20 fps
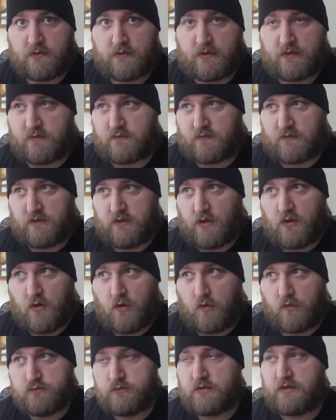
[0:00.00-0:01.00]
It's the
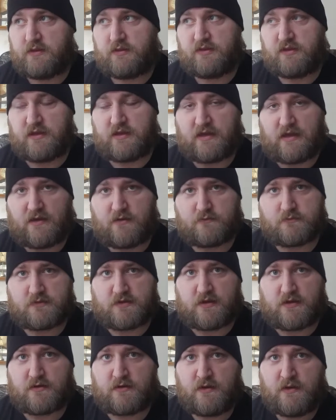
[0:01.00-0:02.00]
only thing out
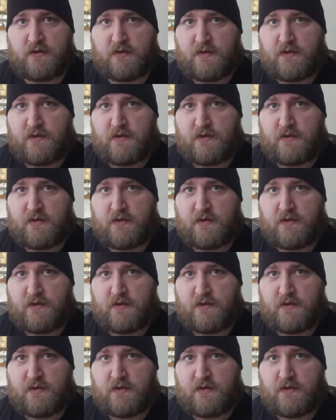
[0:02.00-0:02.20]
there